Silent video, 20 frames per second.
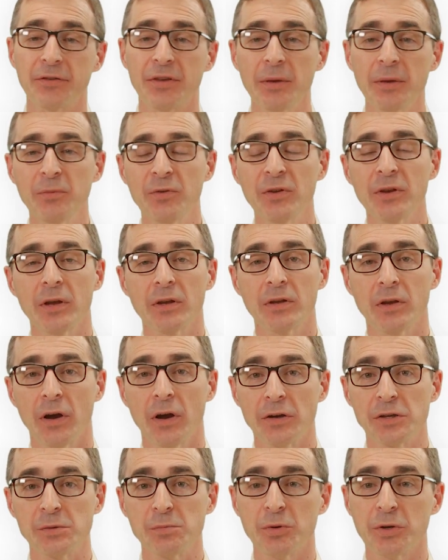Gibson
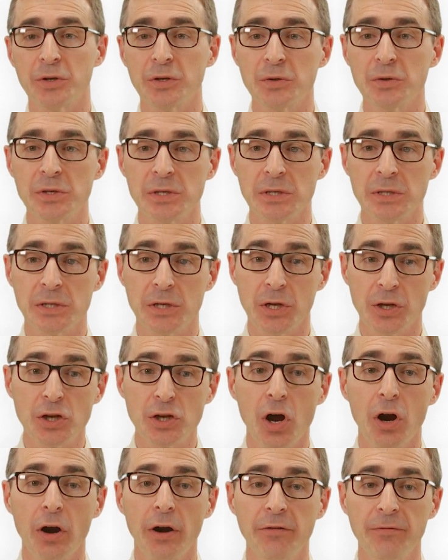Guitars produces
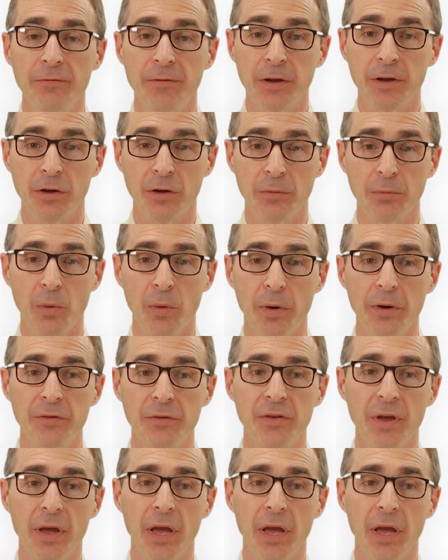guitar fingerboards,